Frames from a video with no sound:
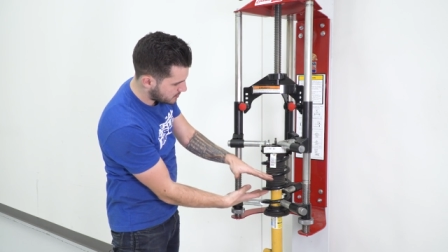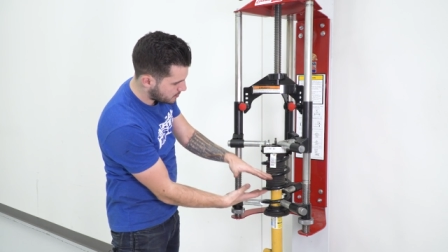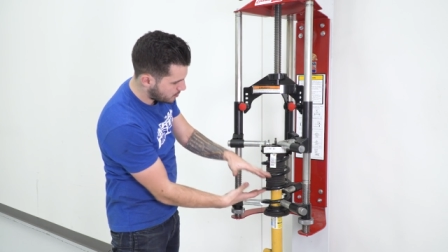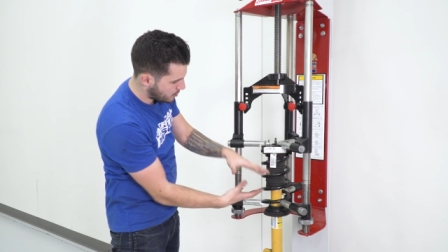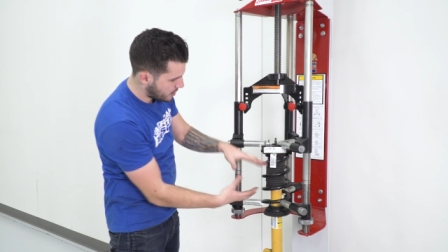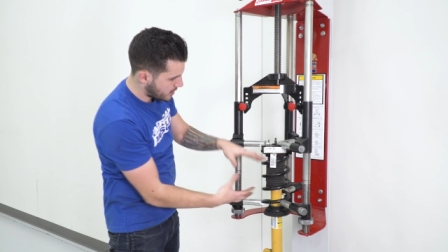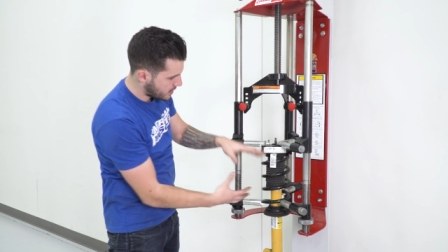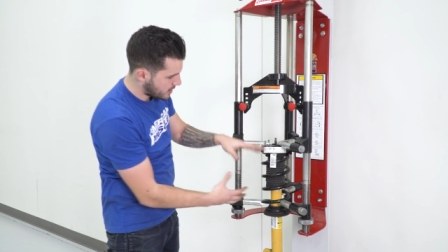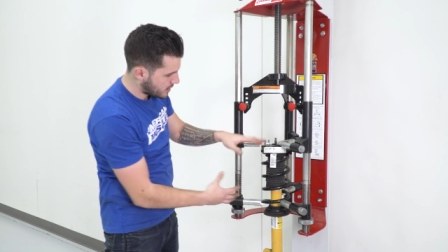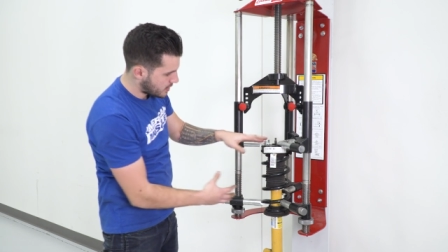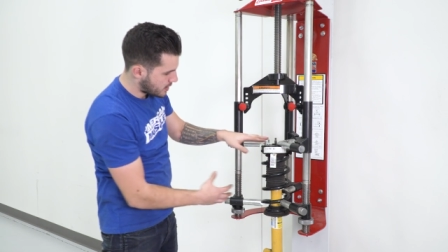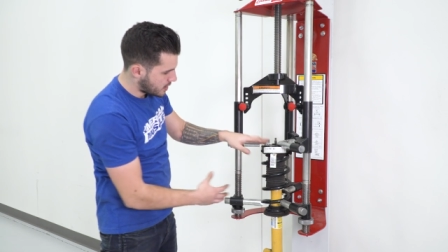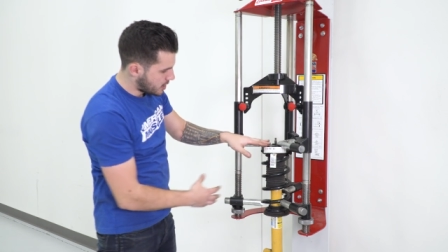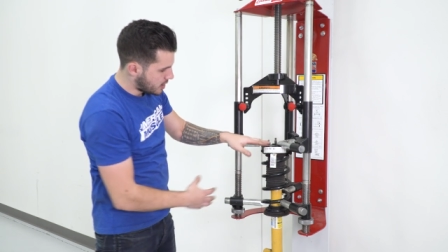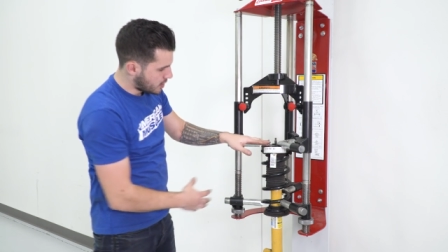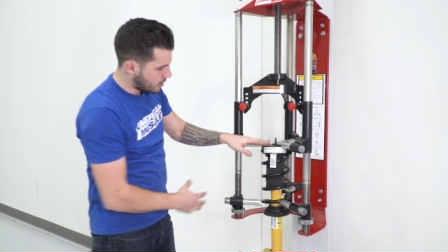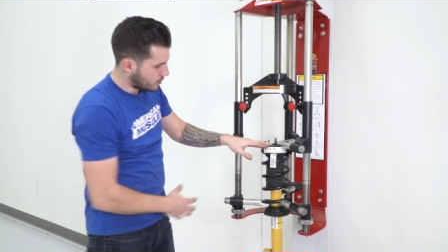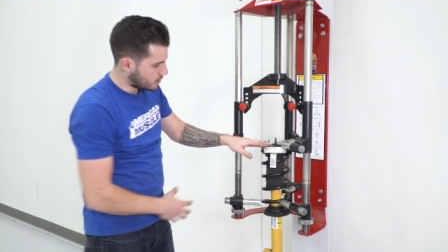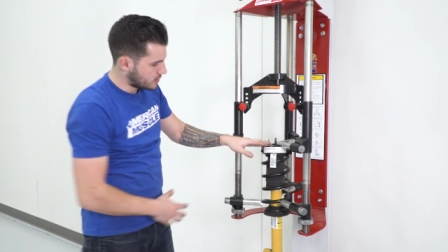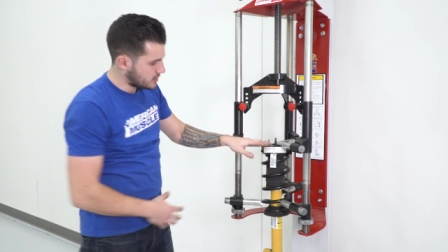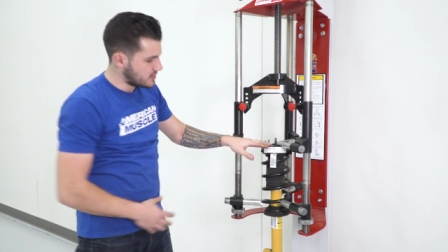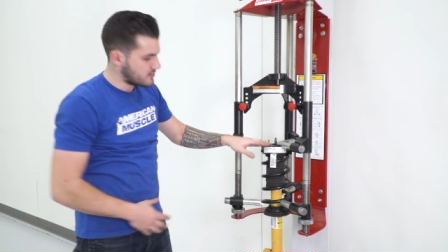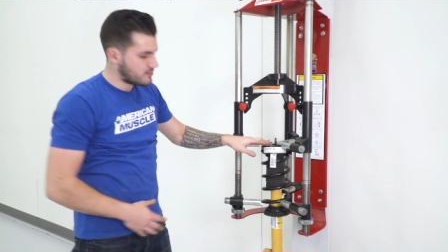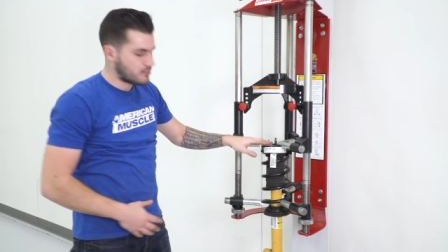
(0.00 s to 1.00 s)
spring,
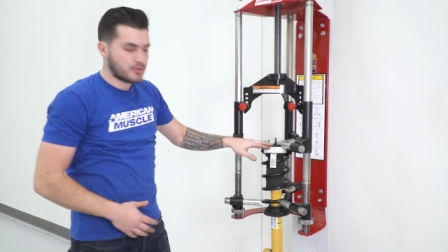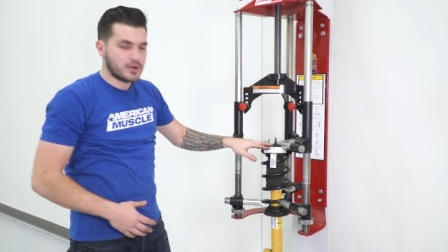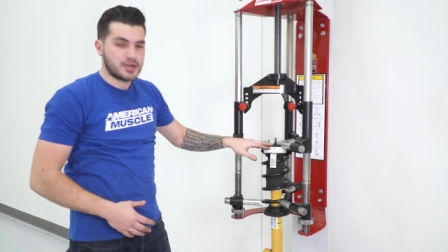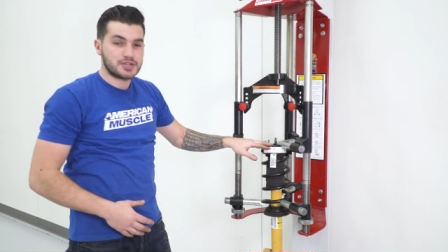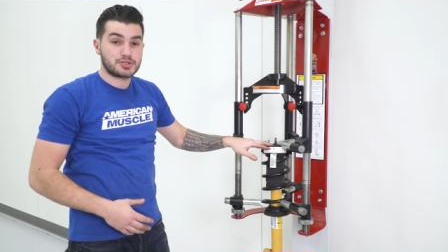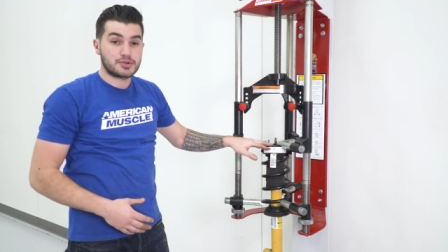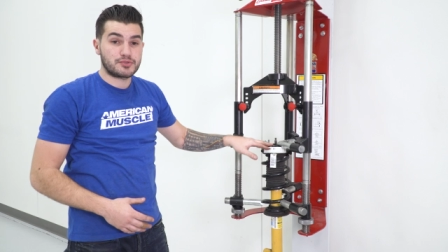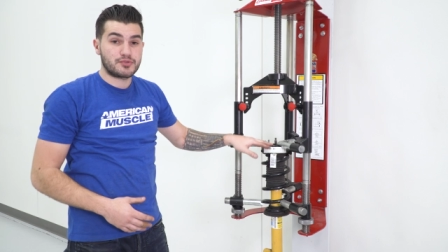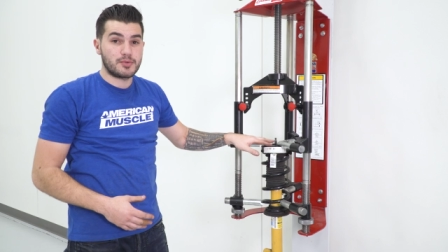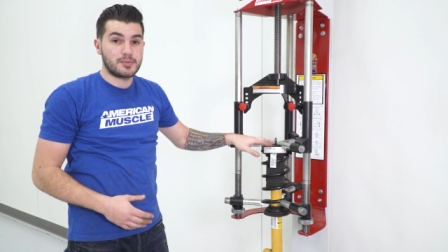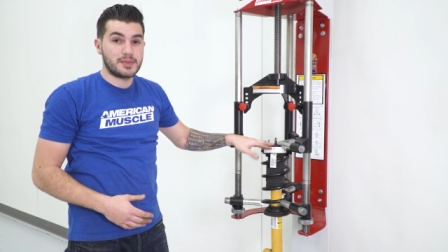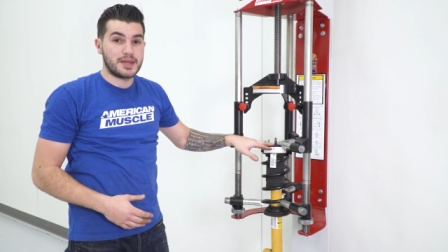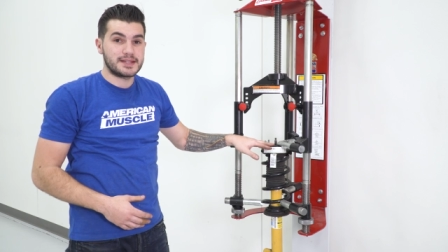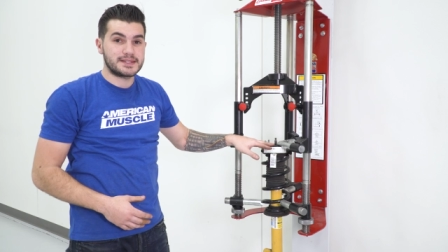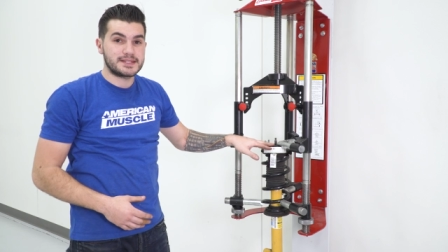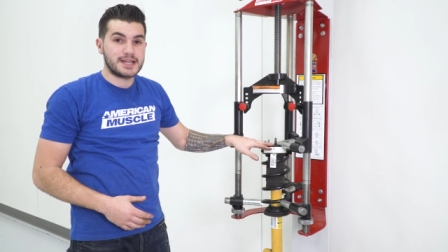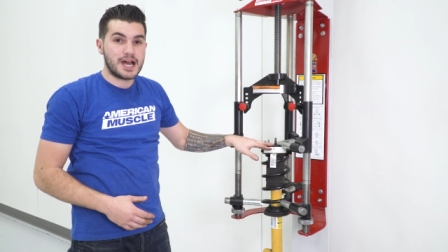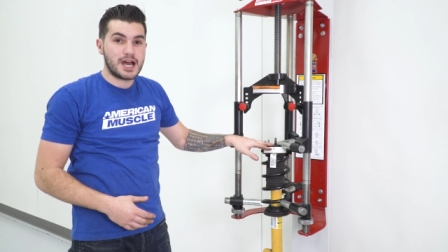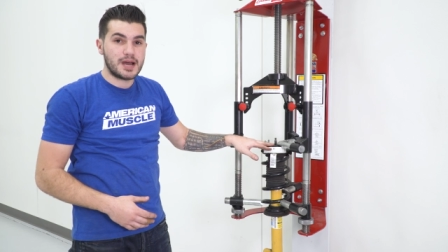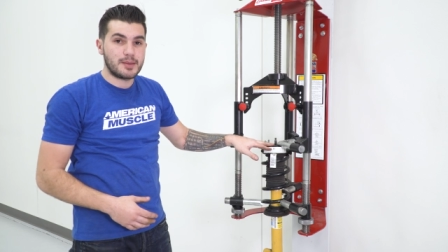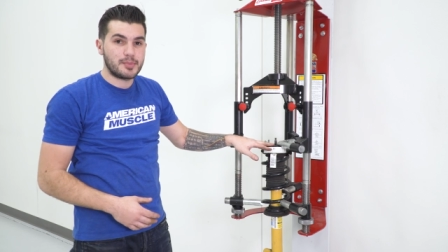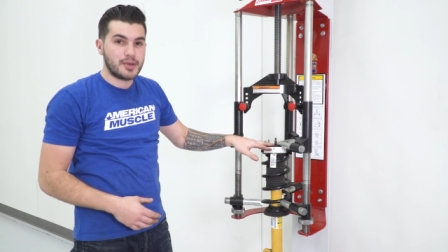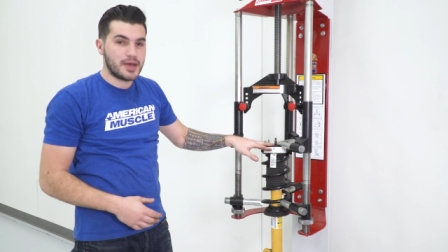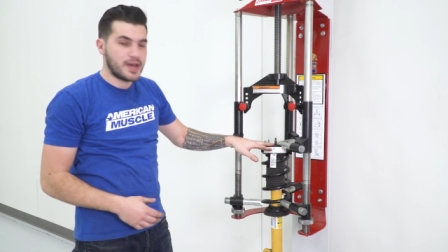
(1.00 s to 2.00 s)
relieve pressure from that
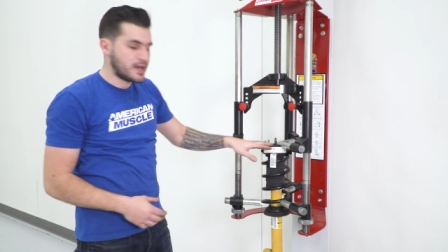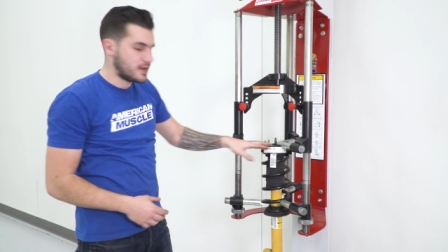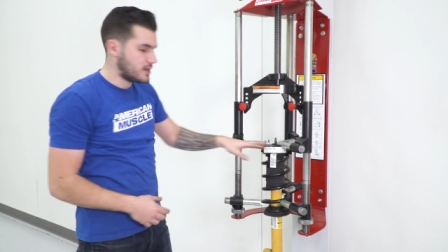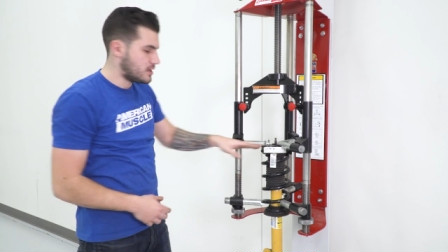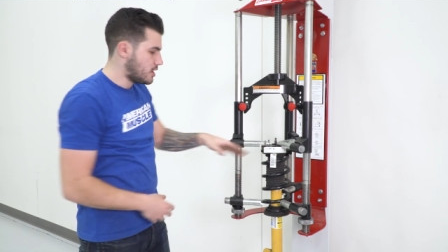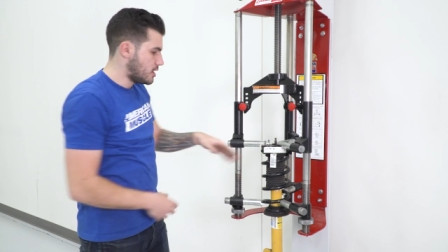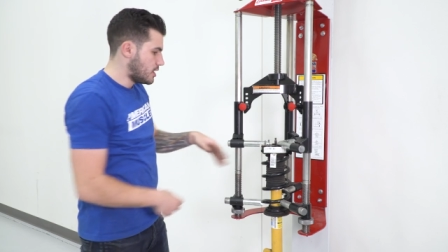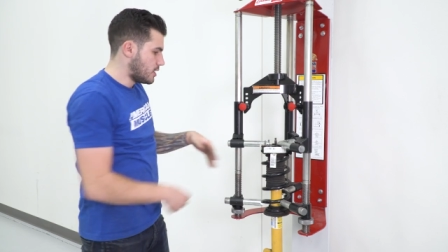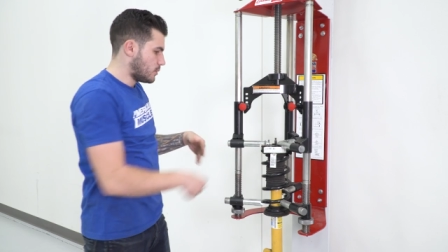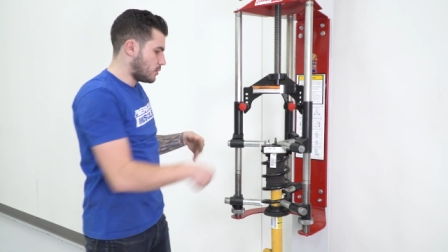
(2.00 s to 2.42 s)
top head.